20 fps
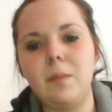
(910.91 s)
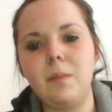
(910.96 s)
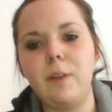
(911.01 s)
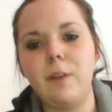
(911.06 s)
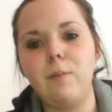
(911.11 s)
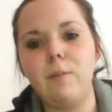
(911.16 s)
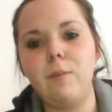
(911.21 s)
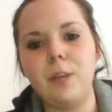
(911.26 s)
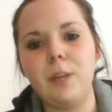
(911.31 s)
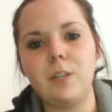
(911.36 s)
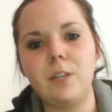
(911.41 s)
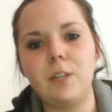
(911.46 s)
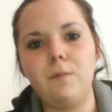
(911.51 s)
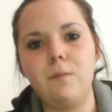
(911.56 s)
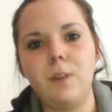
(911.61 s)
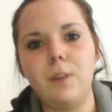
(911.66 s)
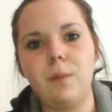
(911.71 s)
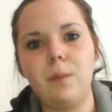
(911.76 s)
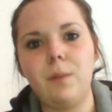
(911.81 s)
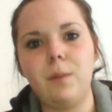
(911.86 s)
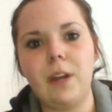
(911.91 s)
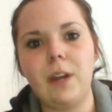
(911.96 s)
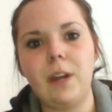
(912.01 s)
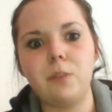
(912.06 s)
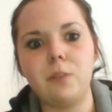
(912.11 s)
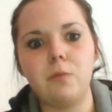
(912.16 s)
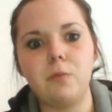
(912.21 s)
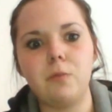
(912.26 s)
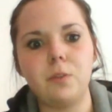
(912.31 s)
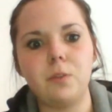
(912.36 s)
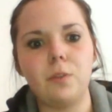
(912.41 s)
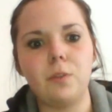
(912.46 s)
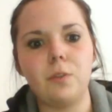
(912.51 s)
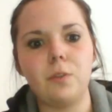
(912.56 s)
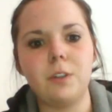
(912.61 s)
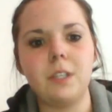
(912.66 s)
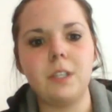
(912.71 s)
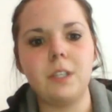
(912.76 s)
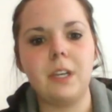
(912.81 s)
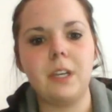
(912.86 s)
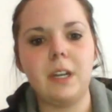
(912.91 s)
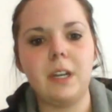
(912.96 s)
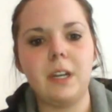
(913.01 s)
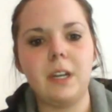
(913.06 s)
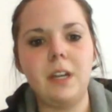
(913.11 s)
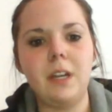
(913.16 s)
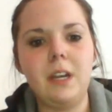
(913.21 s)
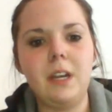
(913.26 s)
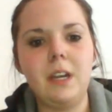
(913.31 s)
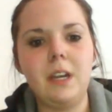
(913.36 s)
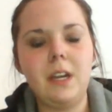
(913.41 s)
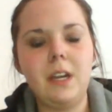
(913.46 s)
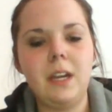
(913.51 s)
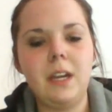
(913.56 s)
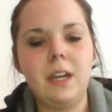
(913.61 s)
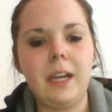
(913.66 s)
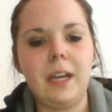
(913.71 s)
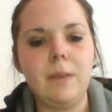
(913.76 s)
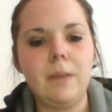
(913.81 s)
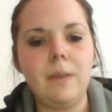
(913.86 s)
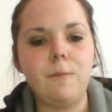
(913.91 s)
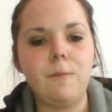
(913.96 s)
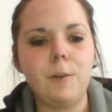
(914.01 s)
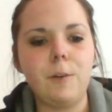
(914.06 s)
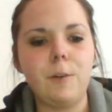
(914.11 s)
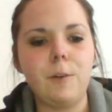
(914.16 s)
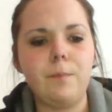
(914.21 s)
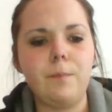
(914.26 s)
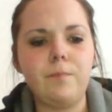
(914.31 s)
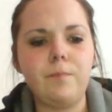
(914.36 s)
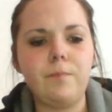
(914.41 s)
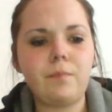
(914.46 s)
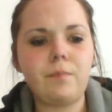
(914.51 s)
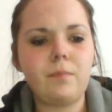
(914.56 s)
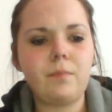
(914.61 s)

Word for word: their information from the actual source that it came from